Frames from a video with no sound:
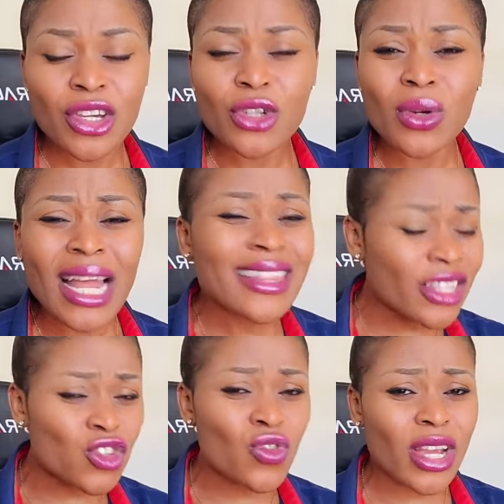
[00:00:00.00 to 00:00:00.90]
You know, that
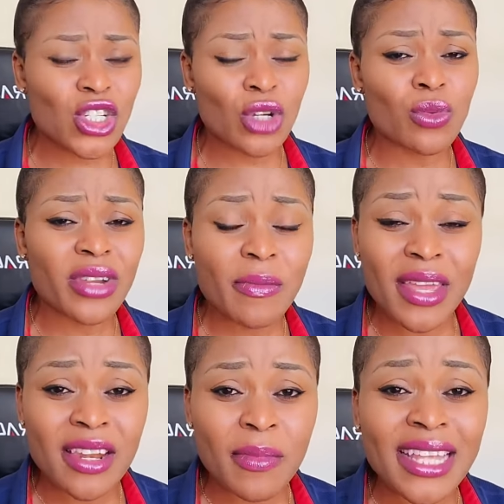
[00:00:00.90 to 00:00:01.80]
distraction will really
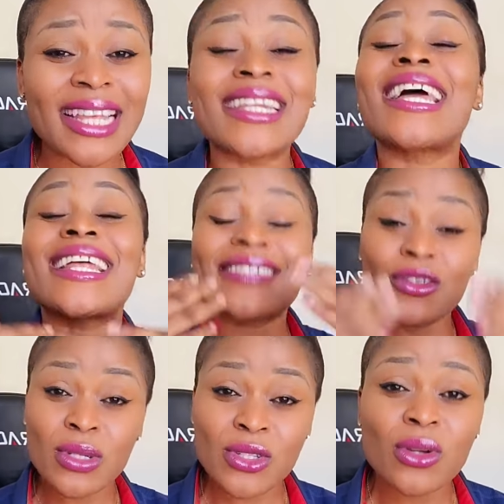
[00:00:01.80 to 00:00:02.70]
be eliminated, and as a
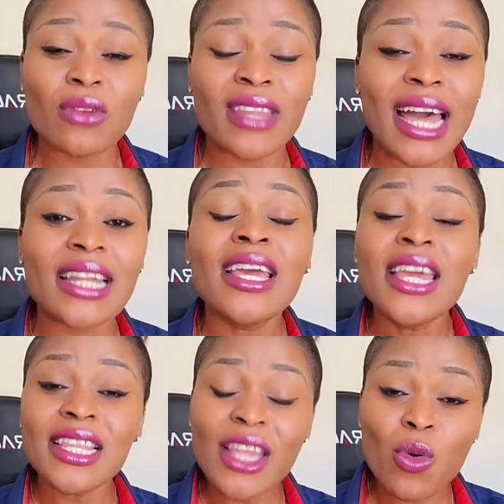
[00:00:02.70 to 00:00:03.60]
result of that,
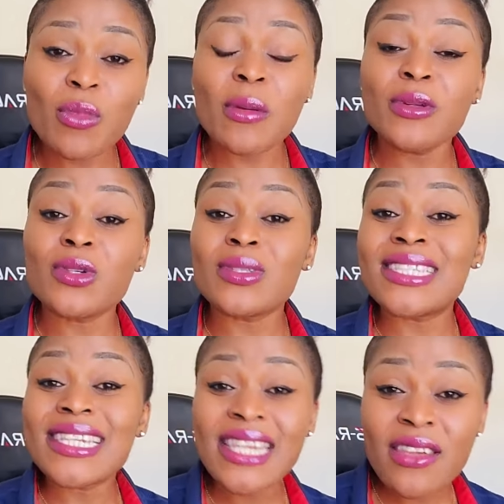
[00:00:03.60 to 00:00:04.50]
they will be able to
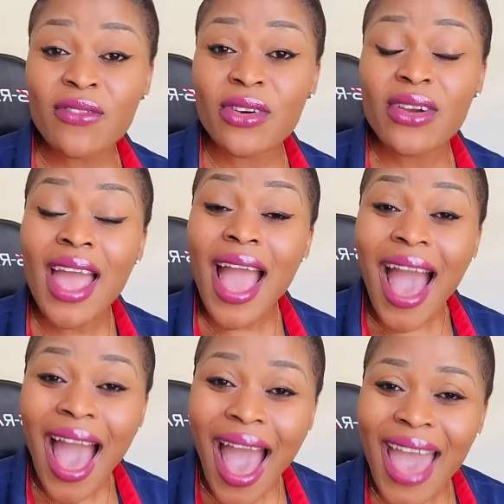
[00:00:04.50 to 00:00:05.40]
deliver
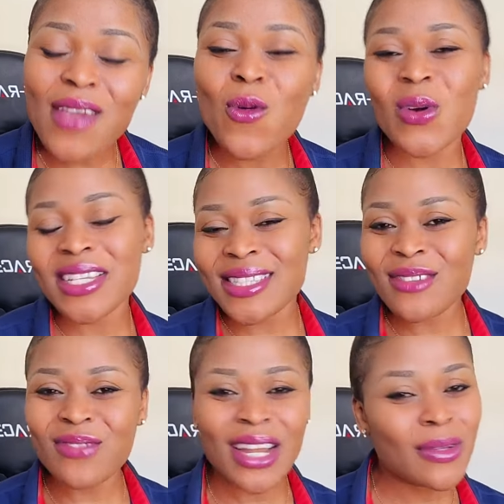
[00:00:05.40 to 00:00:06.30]
high quality
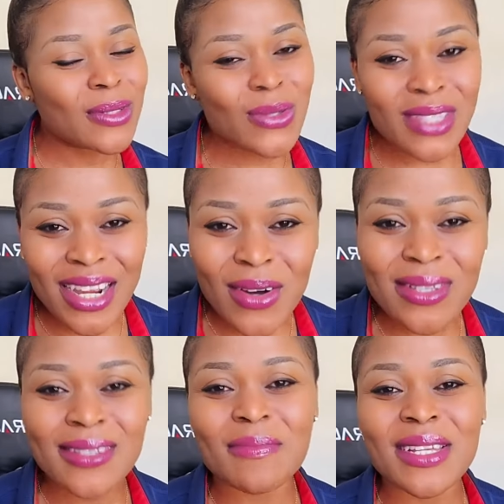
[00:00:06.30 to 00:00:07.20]
value to their
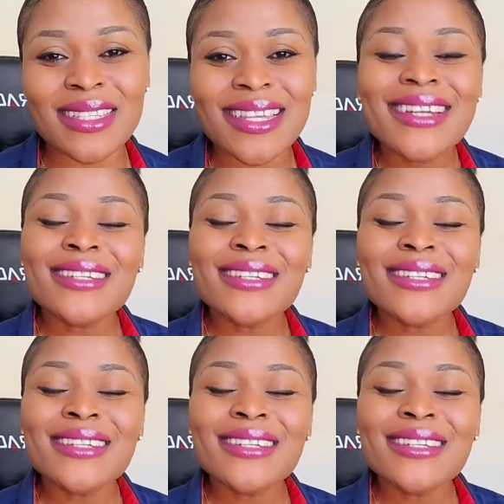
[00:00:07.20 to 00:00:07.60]
customers.